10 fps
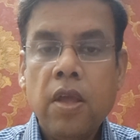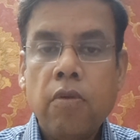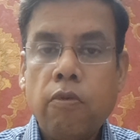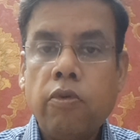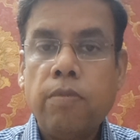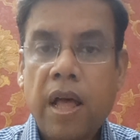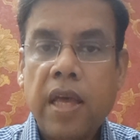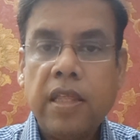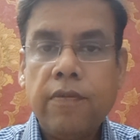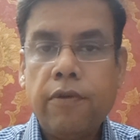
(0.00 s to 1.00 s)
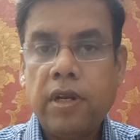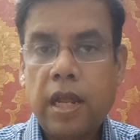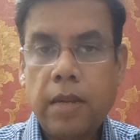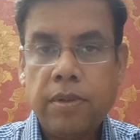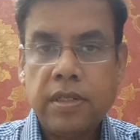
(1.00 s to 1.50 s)
who would buy the
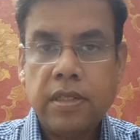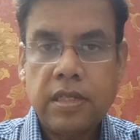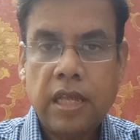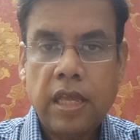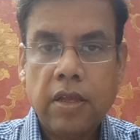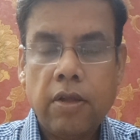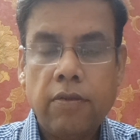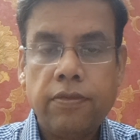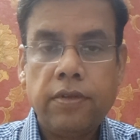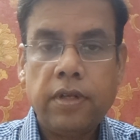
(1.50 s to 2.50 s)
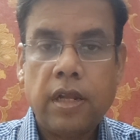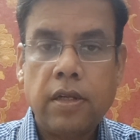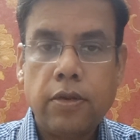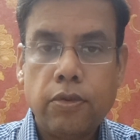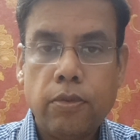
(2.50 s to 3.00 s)
49% stake of
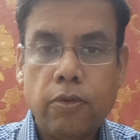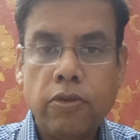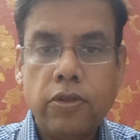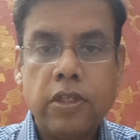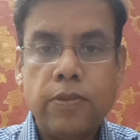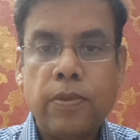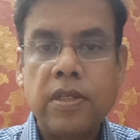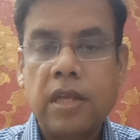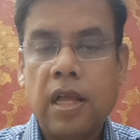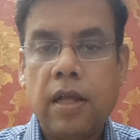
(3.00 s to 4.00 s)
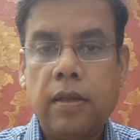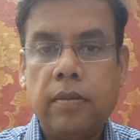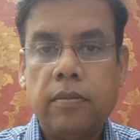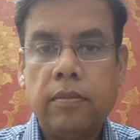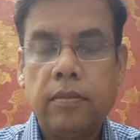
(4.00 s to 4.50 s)
Tata Docomo. So this was a
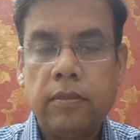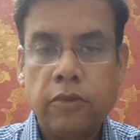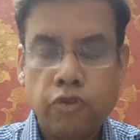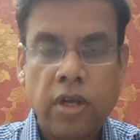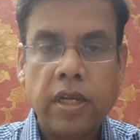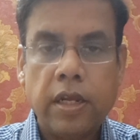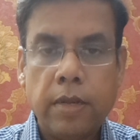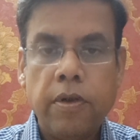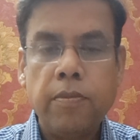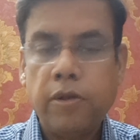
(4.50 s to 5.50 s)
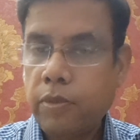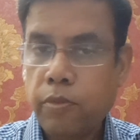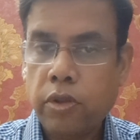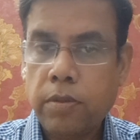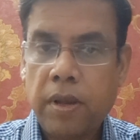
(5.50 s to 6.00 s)
joint agreement between
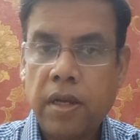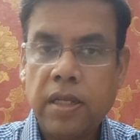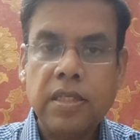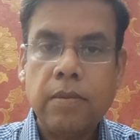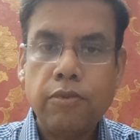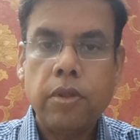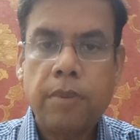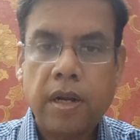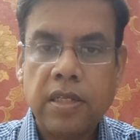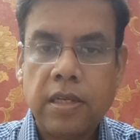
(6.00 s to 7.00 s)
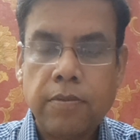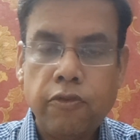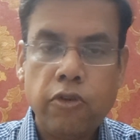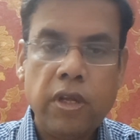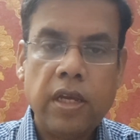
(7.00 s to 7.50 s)
both the parties and both the parties had
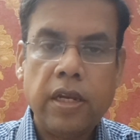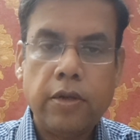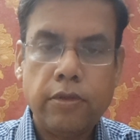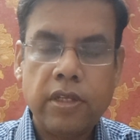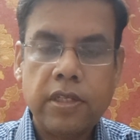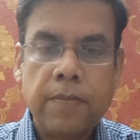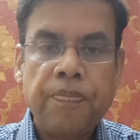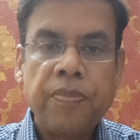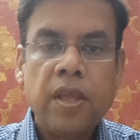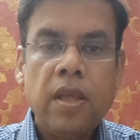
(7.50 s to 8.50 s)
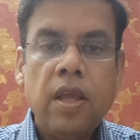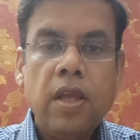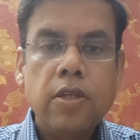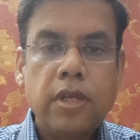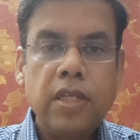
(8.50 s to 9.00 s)
mutually agreed to this.
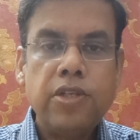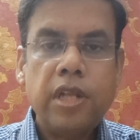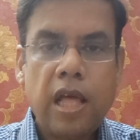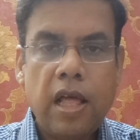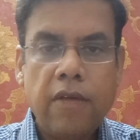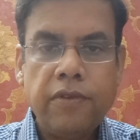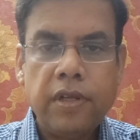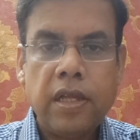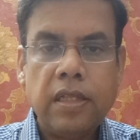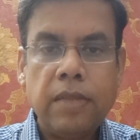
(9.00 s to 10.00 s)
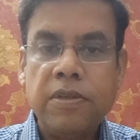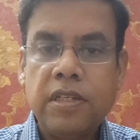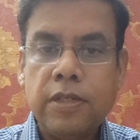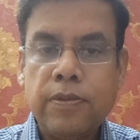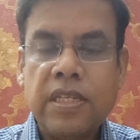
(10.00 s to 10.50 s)
So initially, after the
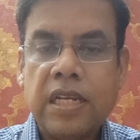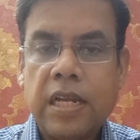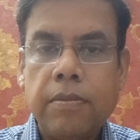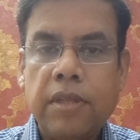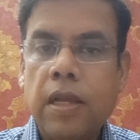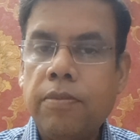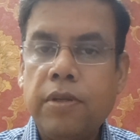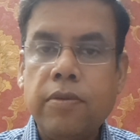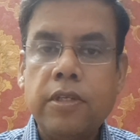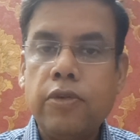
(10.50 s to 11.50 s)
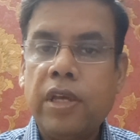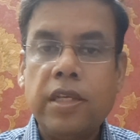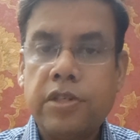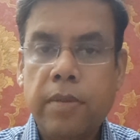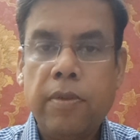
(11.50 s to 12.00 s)
business was set up, the company was doing
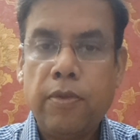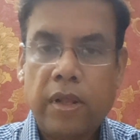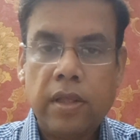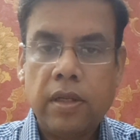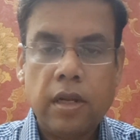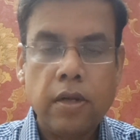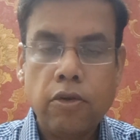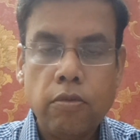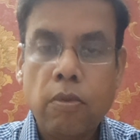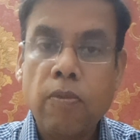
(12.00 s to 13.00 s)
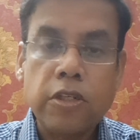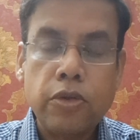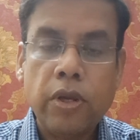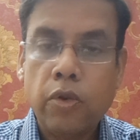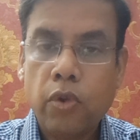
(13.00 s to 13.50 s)
extremely well. Tata Docomo was
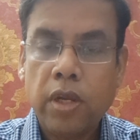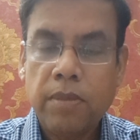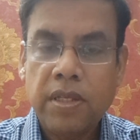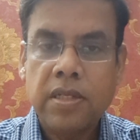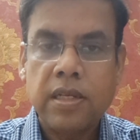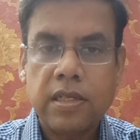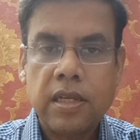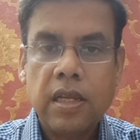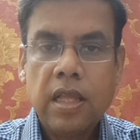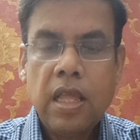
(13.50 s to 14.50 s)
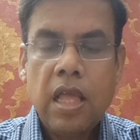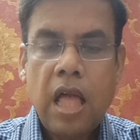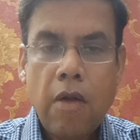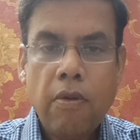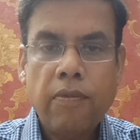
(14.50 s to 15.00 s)
doing roaring business.
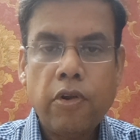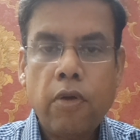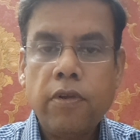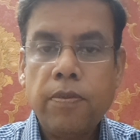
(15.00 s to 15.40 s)
However, over a